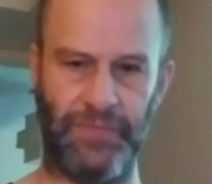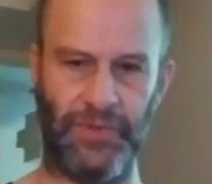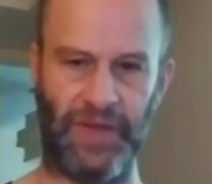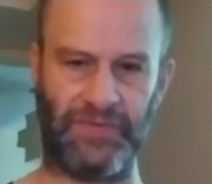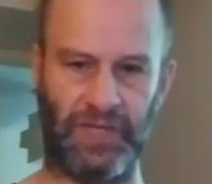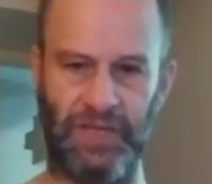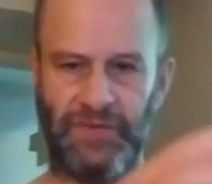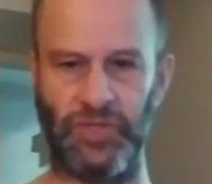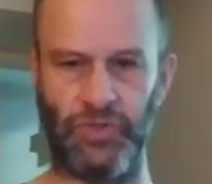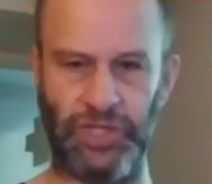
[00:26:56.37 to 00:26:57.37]
You have to
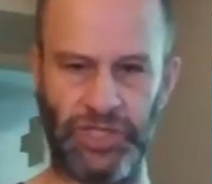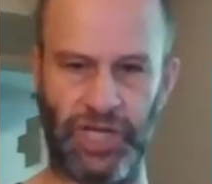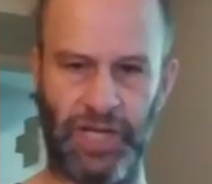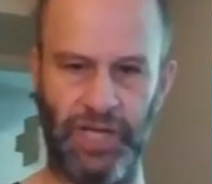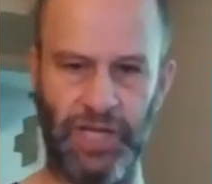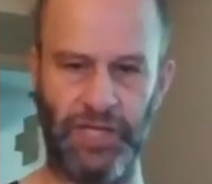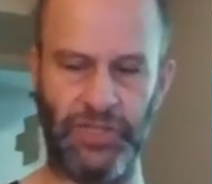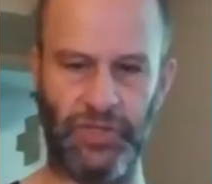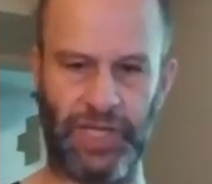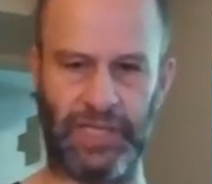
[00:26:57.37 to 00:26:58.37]
leave Indonesia
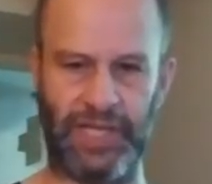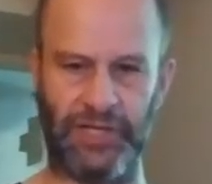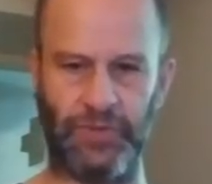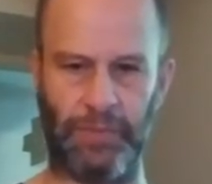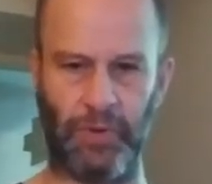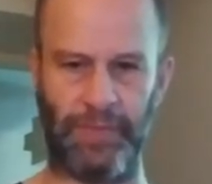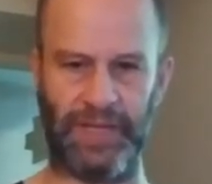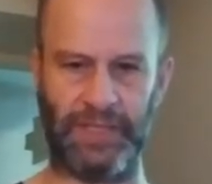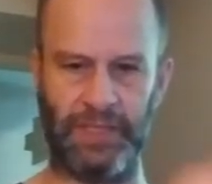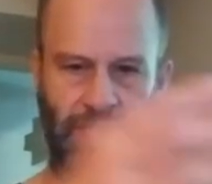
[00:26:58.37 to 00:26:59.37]
to get the entry
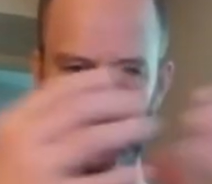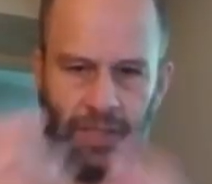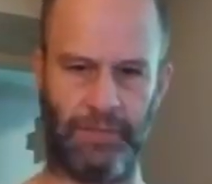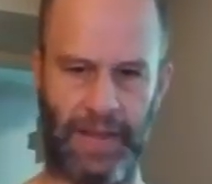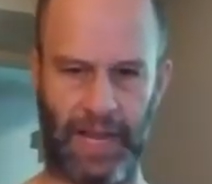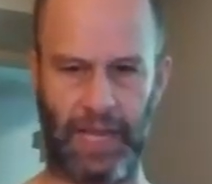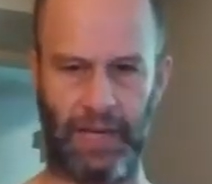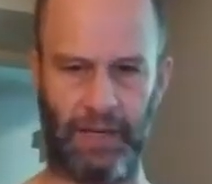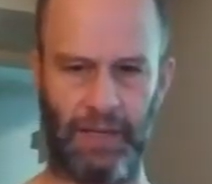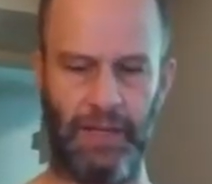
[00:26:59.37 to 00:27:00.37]
permit to come back
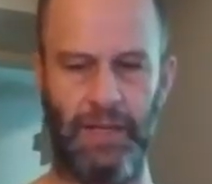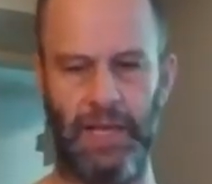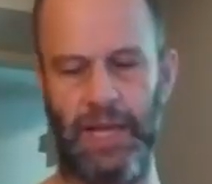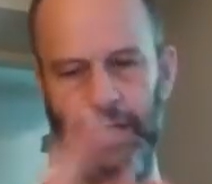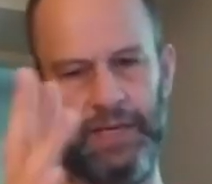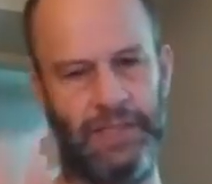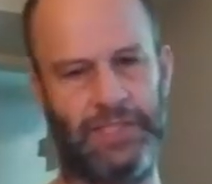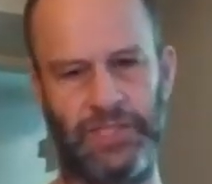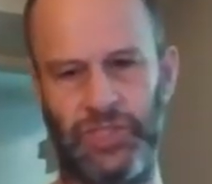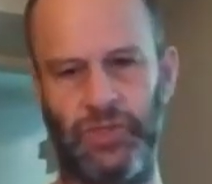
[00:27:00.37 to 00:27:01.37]
in and it's just